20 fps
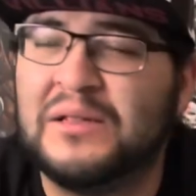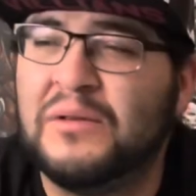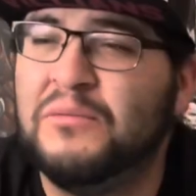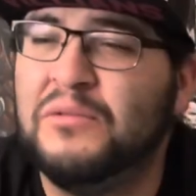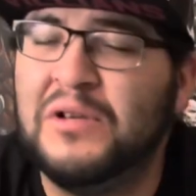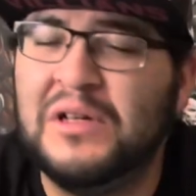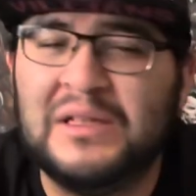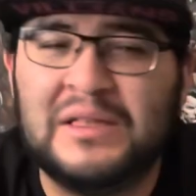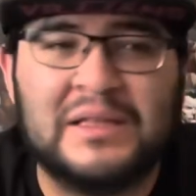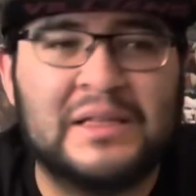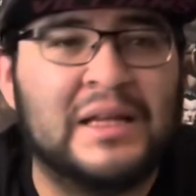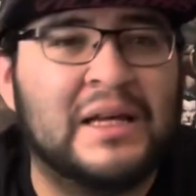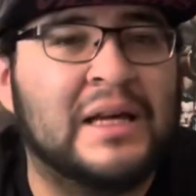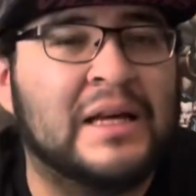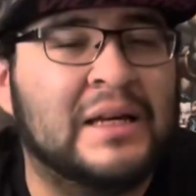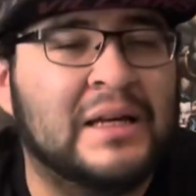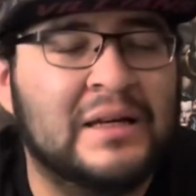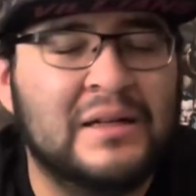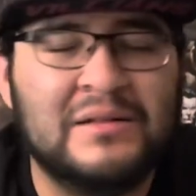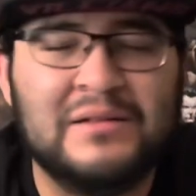What the
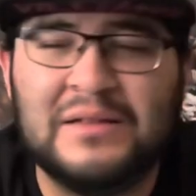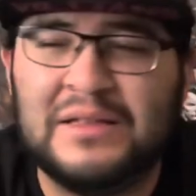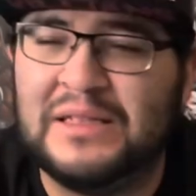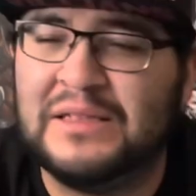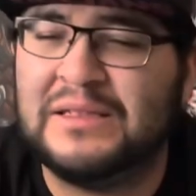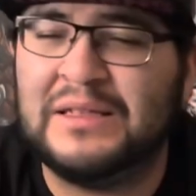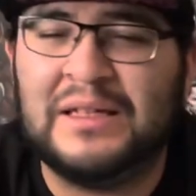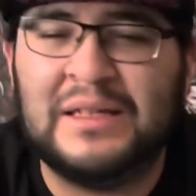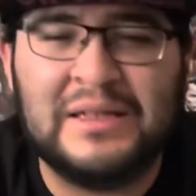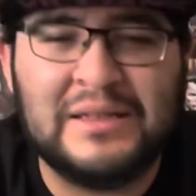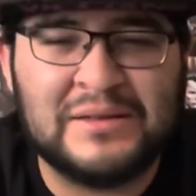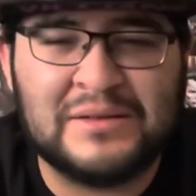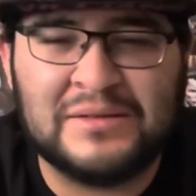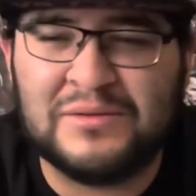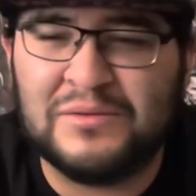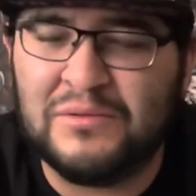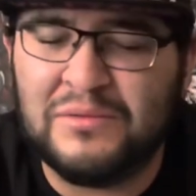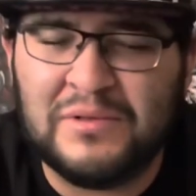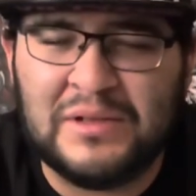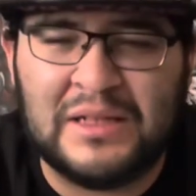hell are these kids
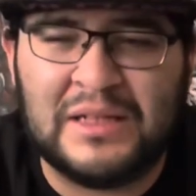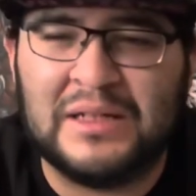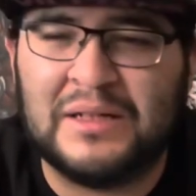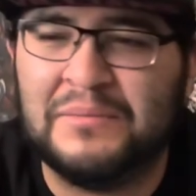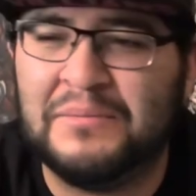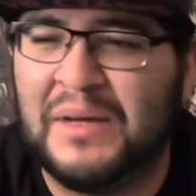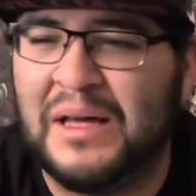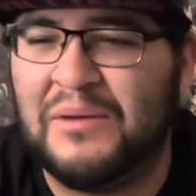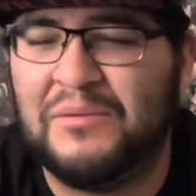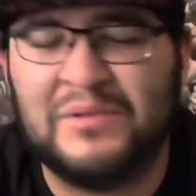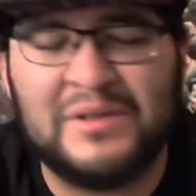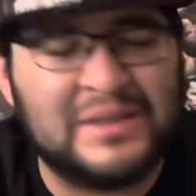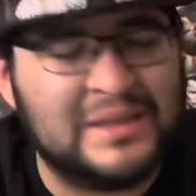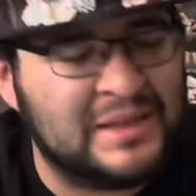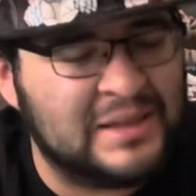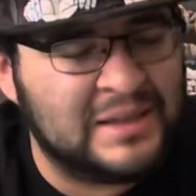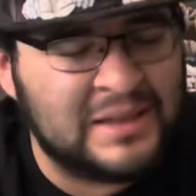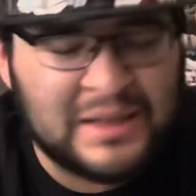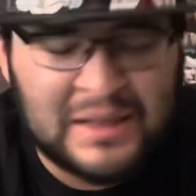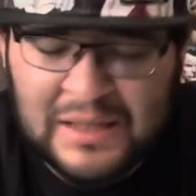doing here, man? What, the,
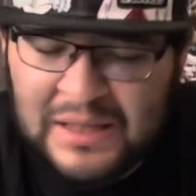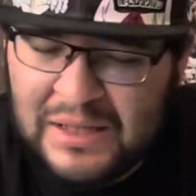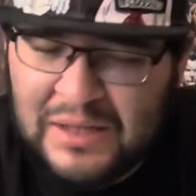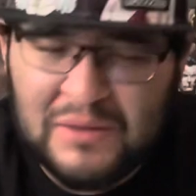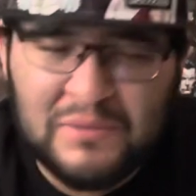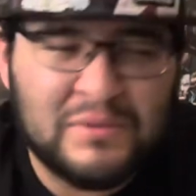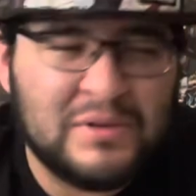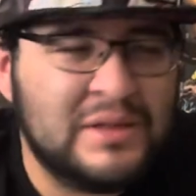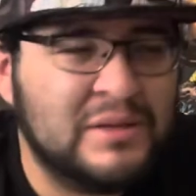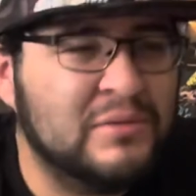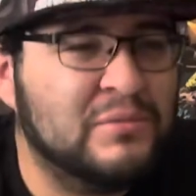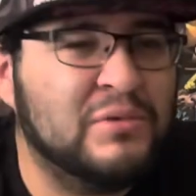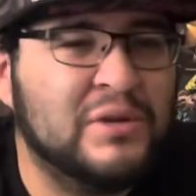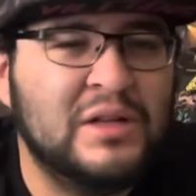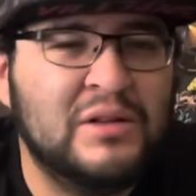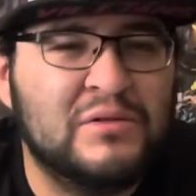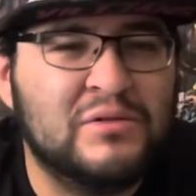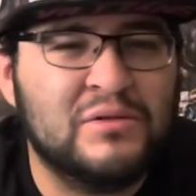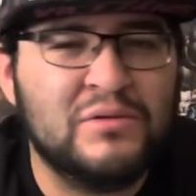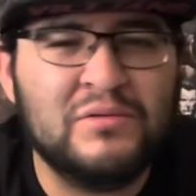what, what are
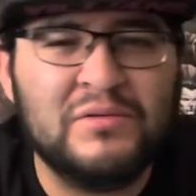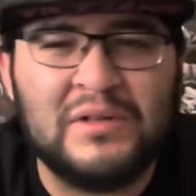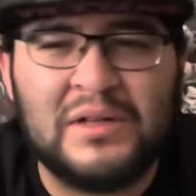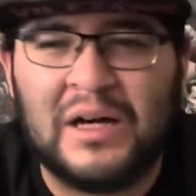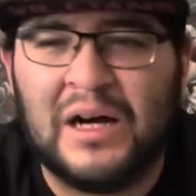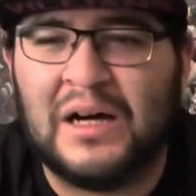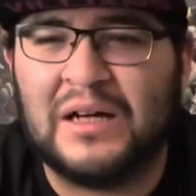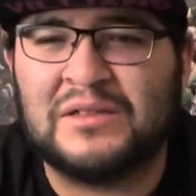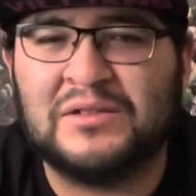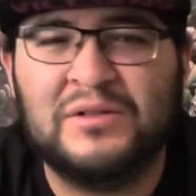you doing, Hawk?